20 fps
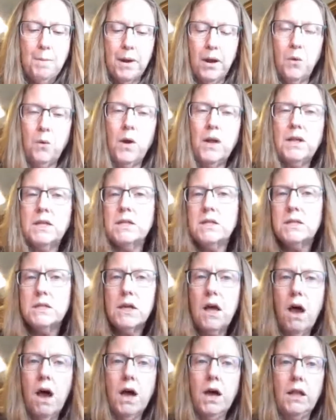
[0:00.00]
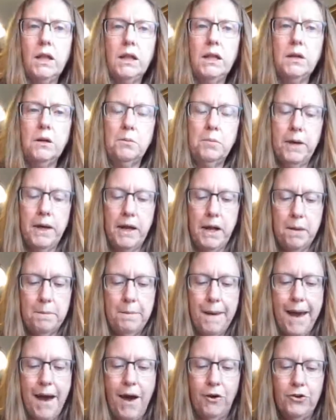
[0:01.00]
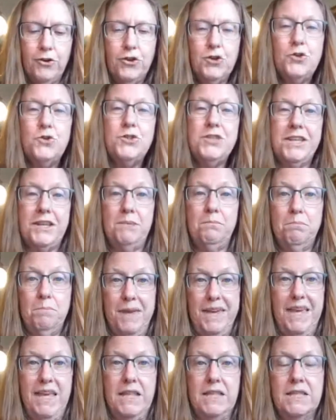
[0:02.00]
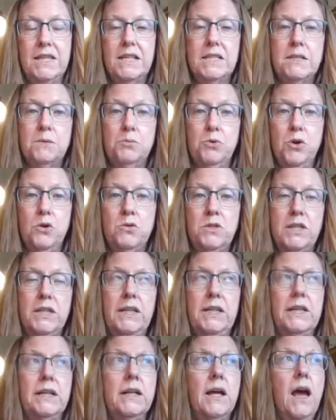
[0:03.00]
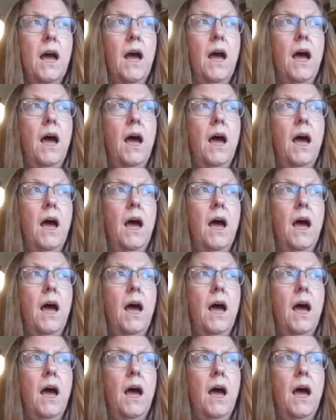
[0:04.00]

But I wanted to talk a little bit about using beans as a protein.